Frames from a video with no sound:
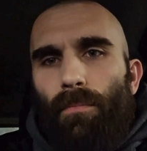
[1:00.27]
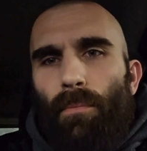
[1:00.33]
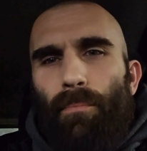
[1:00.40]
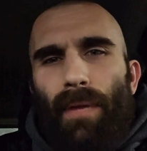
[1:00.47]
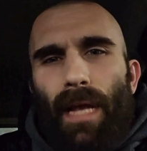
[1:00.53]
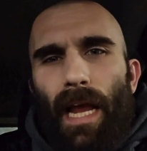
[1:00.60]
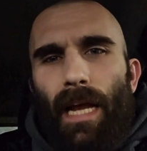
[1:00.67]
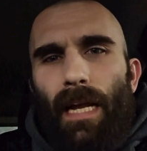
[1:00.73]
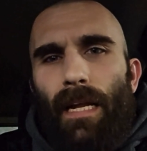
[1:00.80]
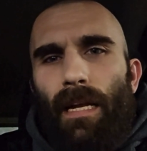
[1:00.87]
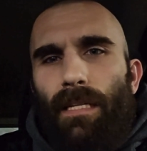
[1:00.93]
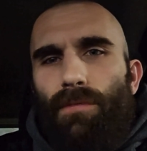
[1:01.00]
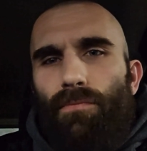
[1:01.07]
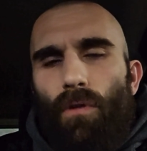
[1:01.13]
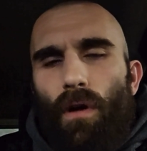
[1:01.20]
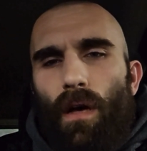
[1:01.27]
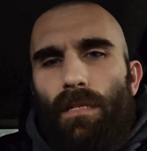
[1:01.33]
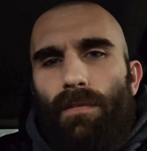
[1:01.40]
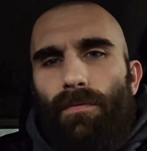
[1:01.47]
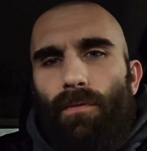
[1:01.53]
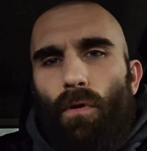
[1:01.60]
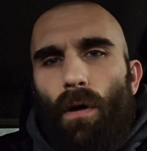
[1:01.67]
pain in its
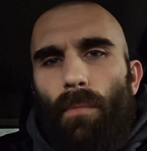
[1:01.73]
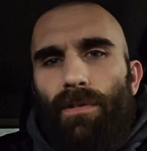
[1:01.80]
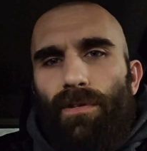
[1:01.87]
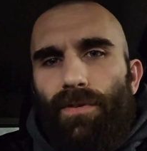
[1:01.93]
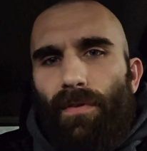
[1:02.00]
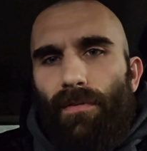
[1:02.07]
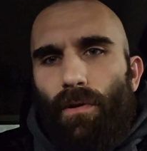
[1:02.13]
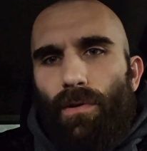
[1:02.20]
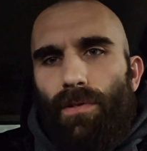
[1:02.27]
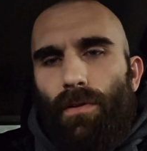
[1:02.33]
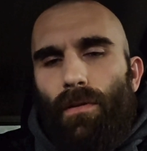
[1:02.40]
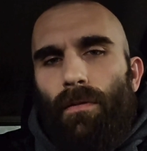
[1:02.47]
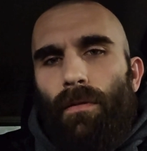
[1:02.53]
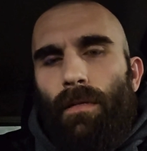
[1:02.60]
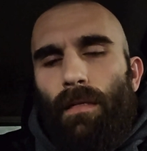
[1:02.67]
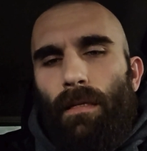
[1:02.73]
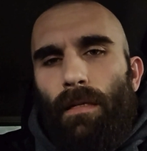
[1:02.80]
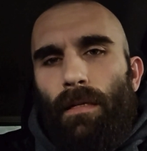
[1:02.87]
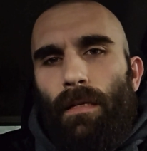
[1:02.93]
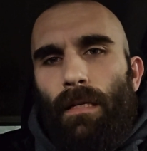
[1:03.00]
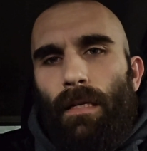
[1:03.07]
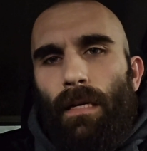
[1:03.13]
rawest form is universal.
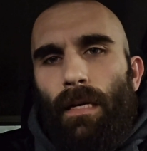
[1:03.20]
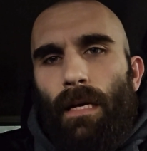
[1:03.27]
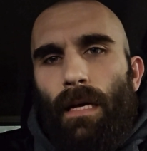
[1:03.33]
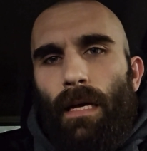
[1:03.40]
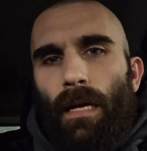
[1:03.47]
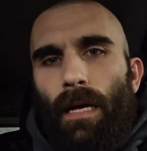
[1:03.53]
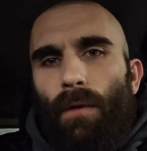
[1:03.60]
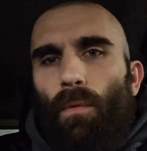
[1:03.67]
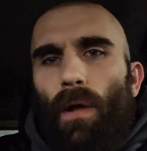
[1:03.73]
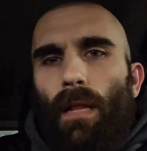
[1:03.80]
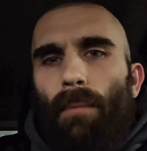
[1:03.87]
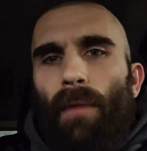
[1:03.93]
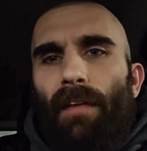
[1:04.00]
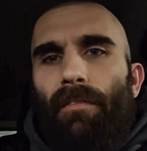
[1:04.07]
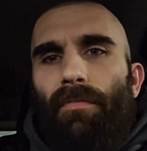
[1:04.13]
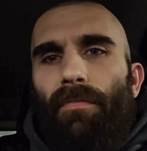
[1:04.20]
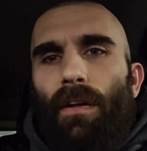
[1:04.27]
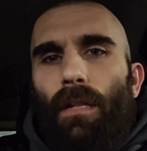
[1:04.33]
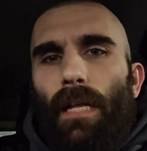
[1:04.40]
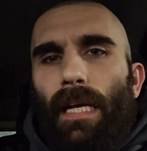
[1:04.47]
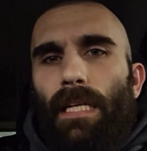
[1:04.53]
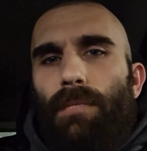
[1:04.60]
And while it might feel
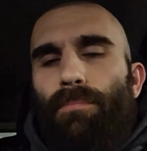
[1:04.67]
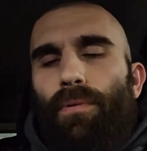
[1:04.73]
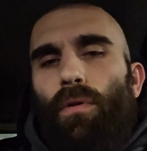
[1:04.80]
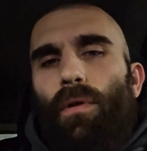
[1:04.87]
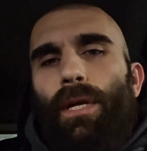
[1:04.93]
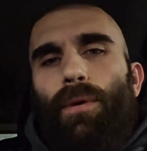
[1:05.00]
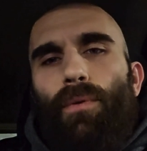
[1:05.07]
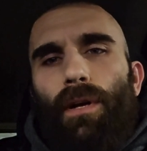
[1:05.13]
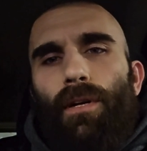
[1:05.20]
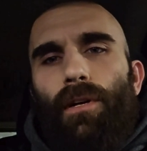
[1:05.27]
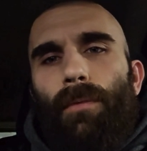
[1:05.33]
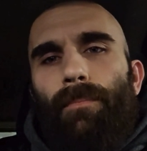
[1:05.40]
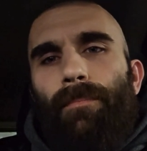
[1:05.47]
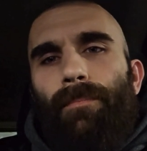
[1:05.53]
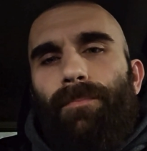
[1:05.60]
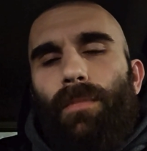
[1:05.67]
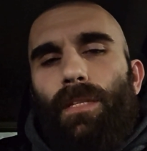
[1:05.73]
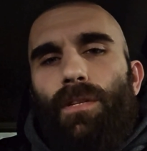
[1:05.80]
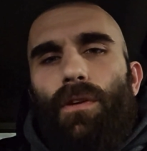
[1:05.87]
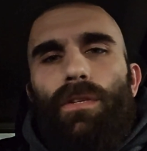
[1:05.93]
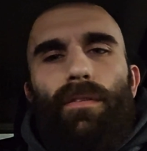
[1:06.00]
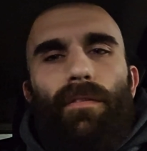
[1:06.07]
like it's pulling you under,
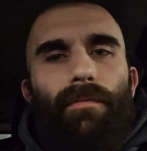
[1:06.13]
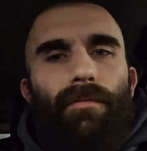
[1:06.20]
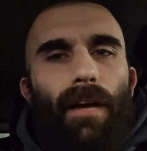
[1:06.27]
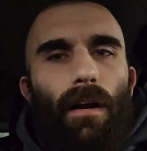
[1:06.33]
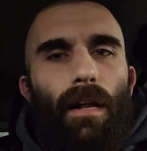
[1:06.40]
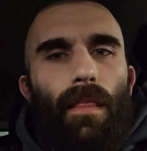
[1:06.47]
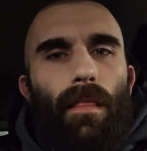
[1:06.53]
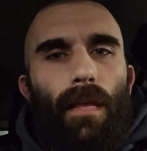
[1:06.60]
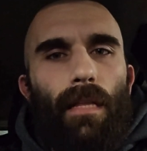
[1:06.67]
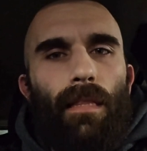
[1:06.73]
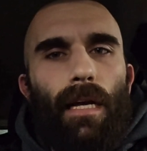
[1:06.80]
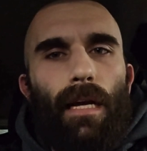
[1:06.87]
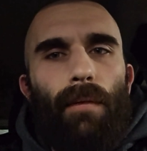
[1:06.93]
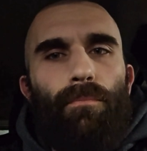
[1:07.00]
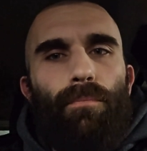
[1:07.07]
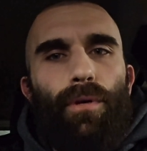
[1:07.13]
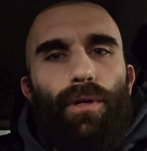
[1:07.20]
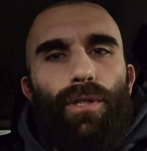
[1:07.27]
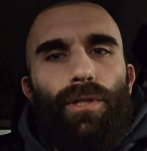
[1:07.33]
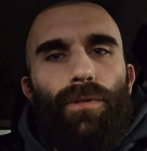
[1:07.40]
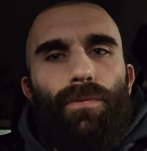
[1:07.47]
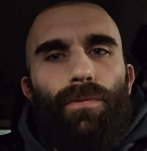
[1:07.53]
it's also the very thing that can
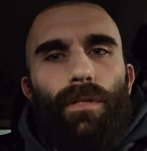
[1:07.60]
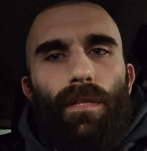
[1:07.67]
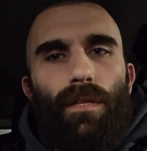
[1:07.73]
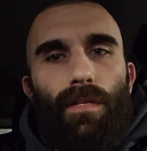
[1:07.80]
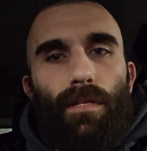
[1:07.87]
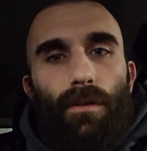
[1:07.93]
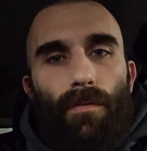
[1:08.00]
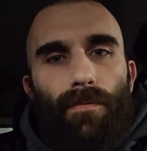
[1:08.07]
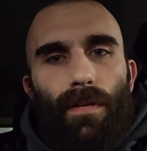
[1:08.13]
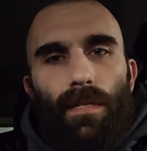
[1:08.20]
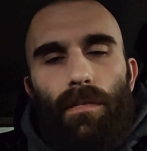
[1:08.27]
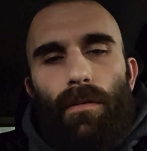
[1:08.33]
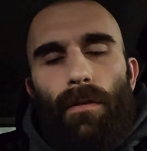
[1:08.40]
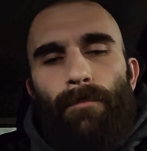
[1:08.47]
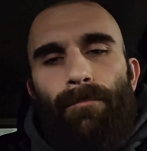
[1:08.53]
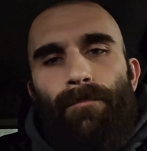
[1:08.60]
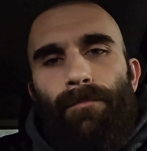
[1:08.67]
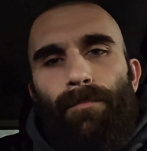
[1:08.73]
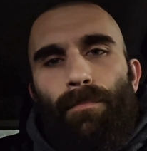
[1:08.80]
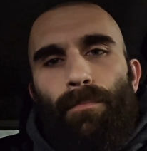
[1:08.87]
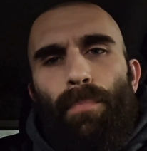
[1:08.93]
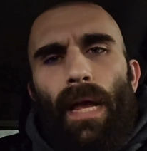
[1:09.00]
push you to the surface.
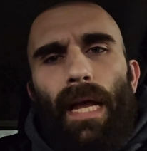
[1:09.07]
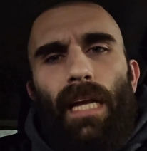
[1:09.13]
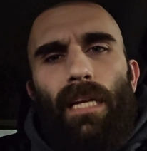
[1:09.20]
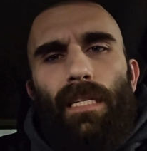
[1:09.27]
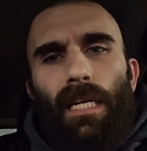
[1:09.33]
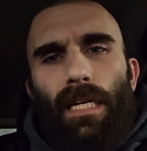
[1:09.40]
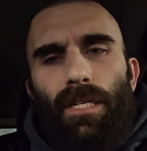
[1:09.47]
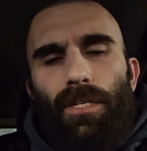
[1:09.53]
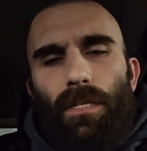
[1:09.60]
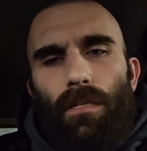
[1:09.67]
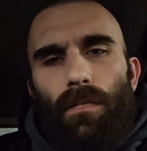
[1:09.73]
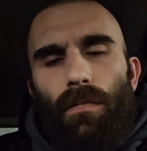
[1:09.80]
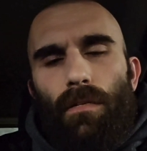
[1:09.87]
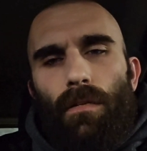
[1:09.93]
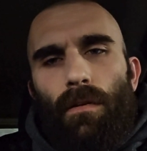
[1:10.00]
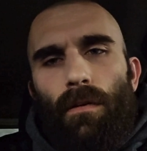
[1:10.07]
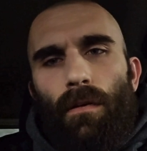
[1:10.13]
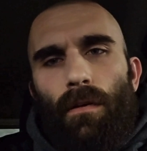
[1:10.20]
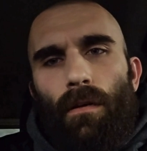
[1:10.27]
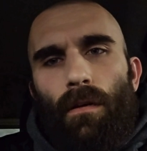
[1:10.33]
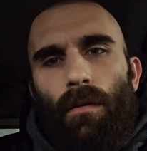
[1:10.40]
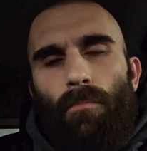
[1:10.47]
Pain teaches.
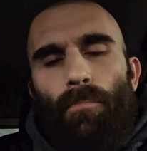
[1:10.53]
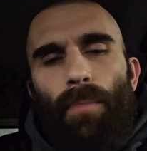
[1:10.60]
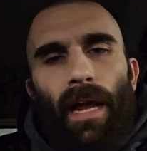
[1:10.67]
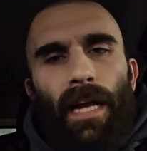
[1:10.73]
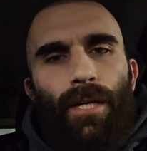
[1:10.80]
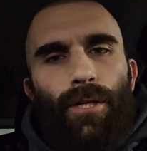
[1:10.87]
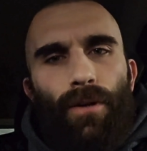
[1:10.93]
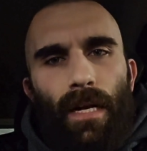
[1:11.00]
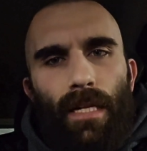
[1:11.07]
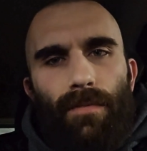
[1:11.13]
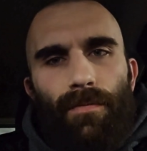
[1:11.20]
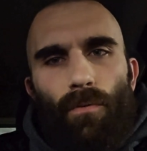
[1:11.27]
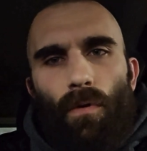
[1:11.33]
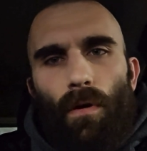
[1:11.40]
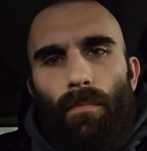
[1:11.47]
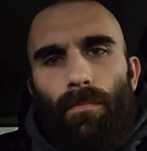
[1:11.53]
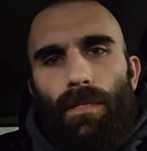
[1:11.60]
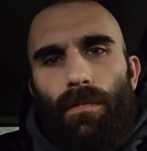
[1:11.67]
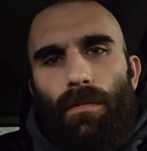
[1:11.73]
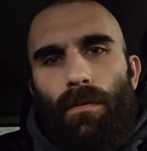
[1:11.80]
Pain transforms.